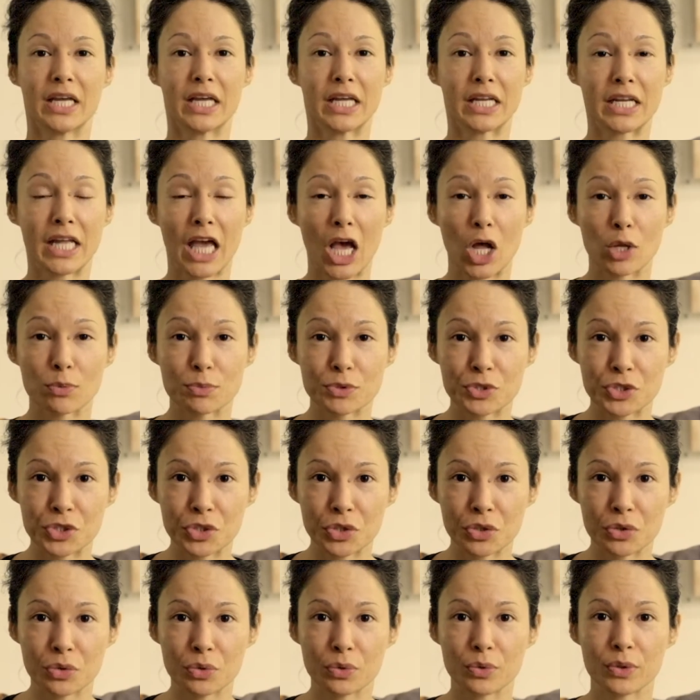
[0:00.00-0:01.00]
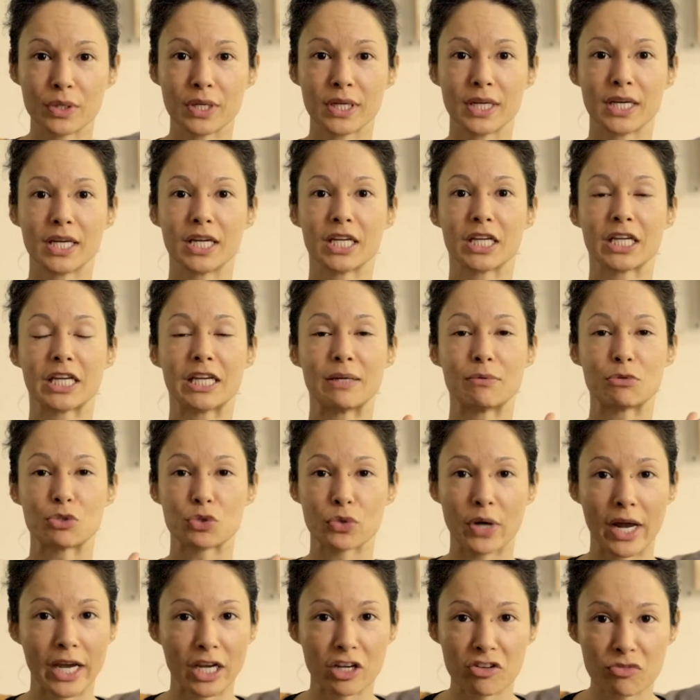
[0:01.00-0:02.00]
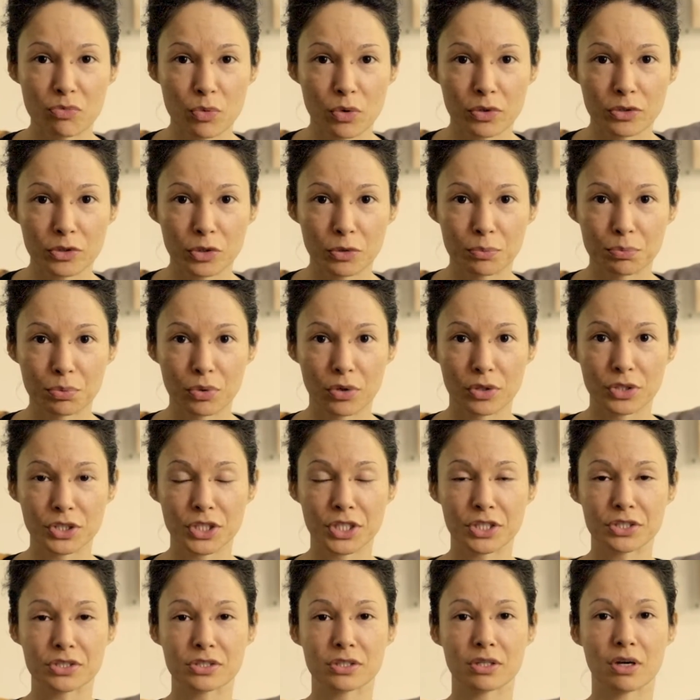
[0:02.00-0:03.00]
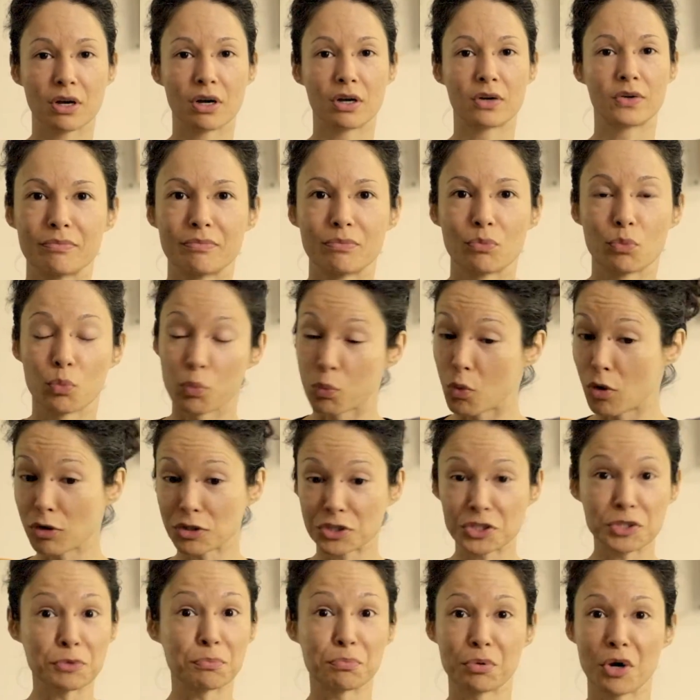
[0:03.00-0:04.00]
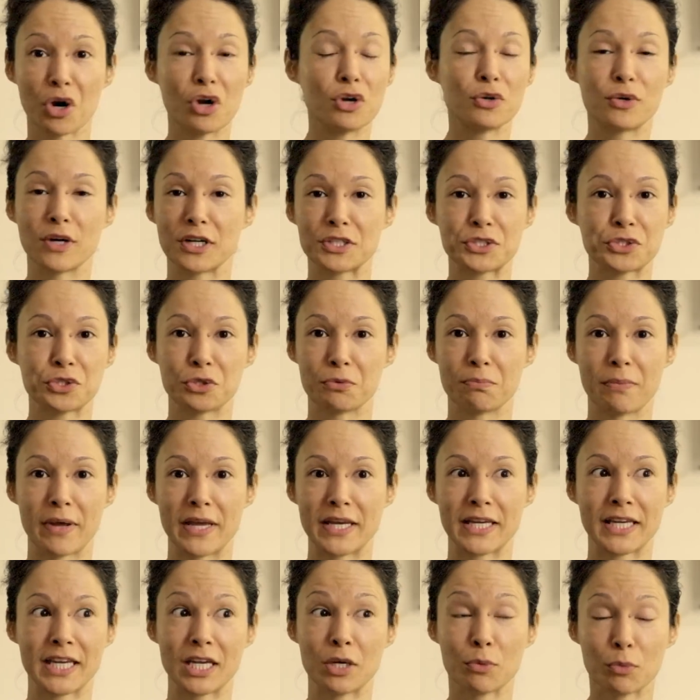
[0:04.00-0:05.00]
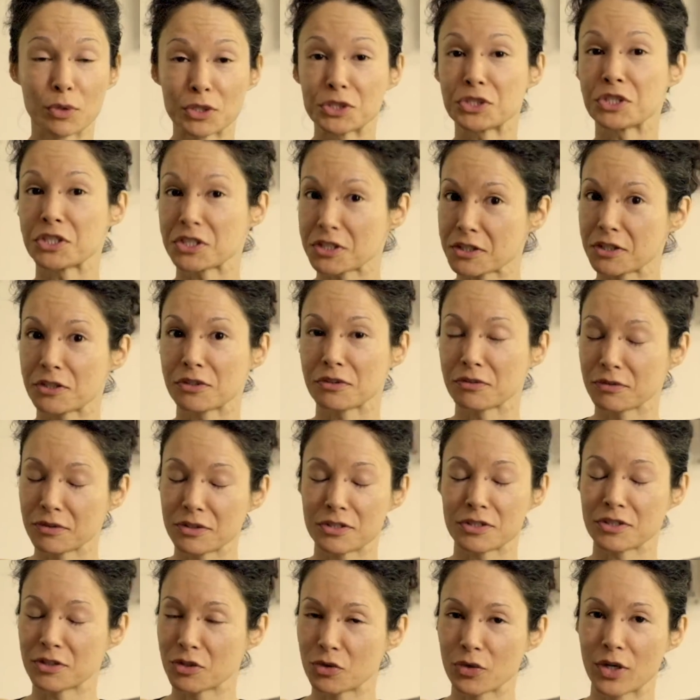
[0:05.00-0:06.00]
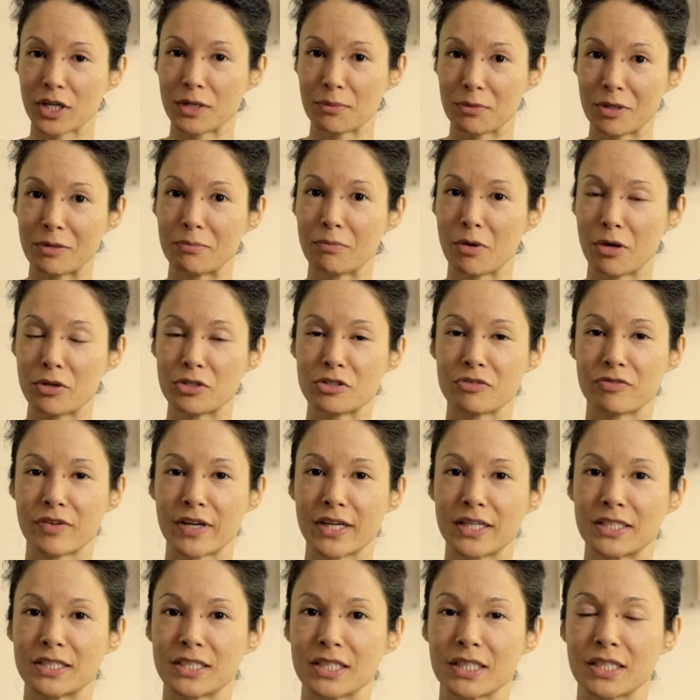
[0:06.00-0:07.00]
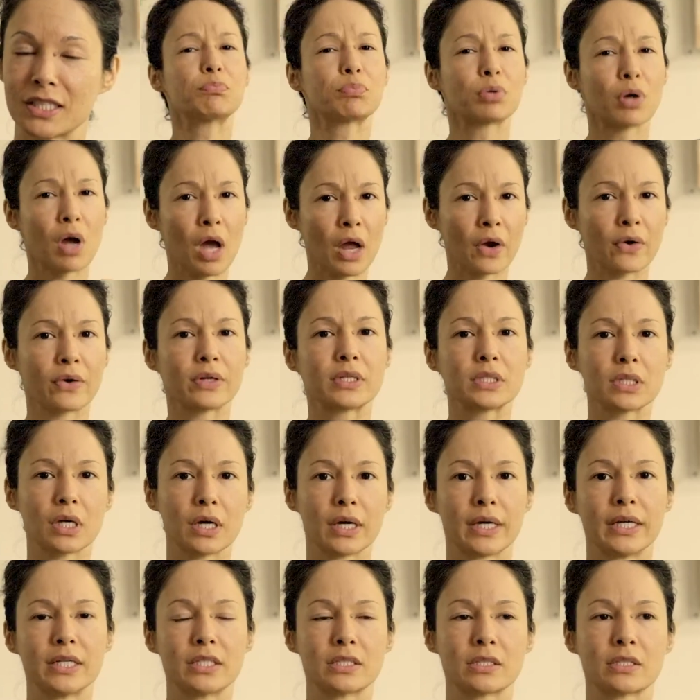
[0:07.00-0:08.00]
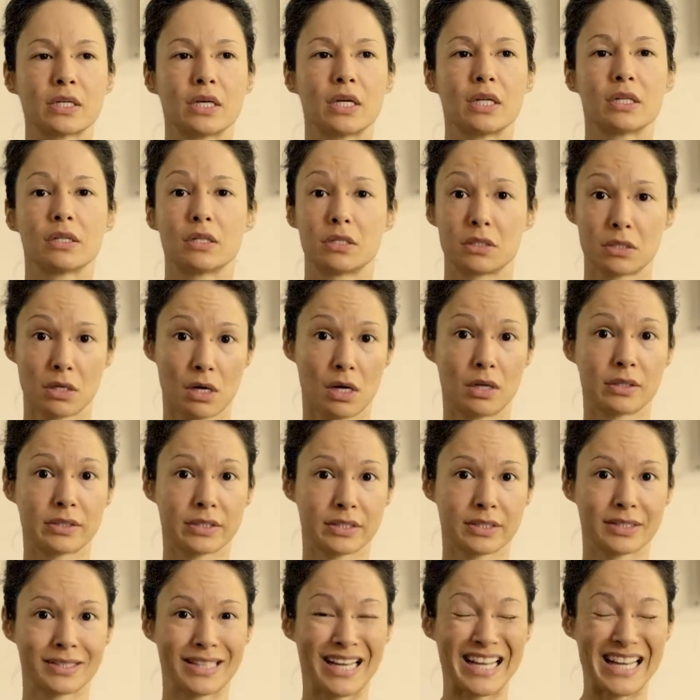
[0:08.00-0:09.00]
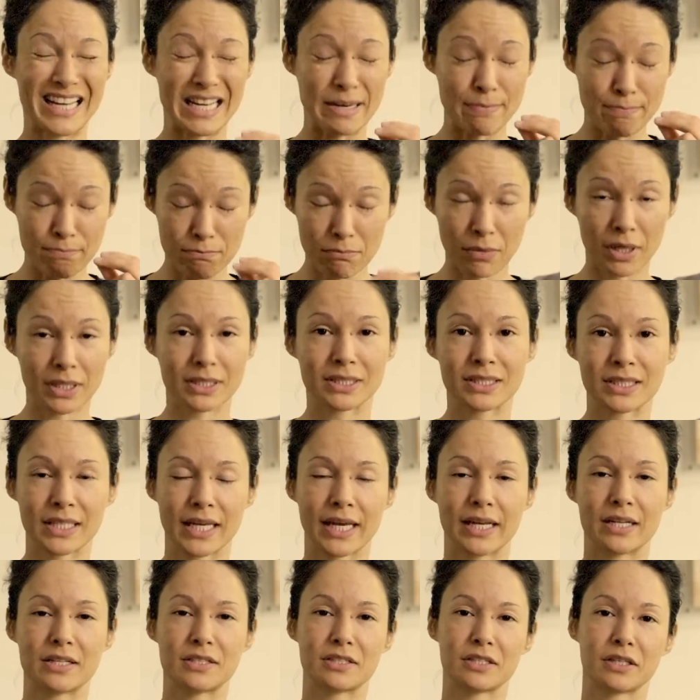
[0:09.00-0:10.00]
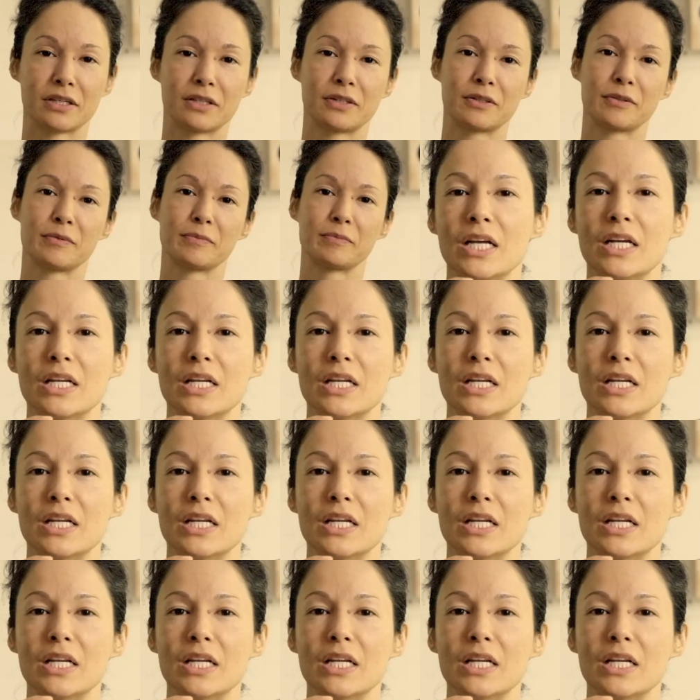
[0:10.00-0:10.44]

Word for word: It helps you keep track of what your projects are, watch the progress you're making, which is, in, is incredibly motivating, prioritize the tasks that must get done.